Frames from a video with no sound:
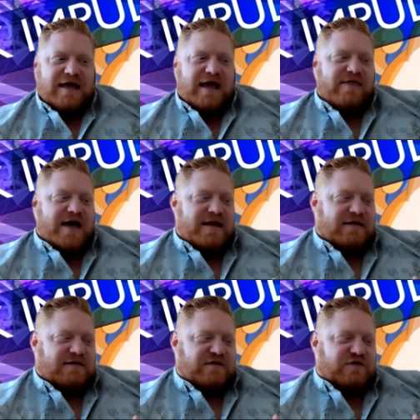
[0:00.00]
And that
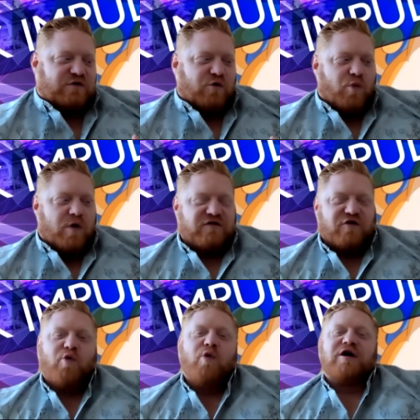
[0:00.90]
is, what is
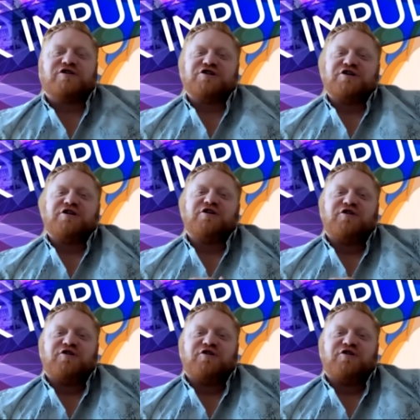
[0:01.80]
a question